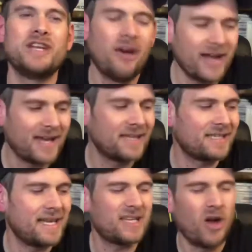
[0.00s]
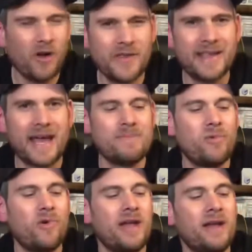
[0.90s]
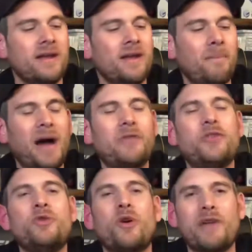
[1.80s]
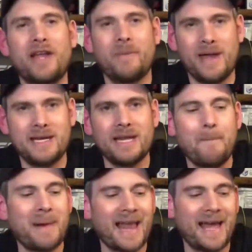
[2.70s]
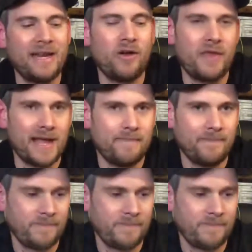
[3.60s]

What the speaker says: Like I said, it's on the Game Boy, but I do not recommend playing it on that.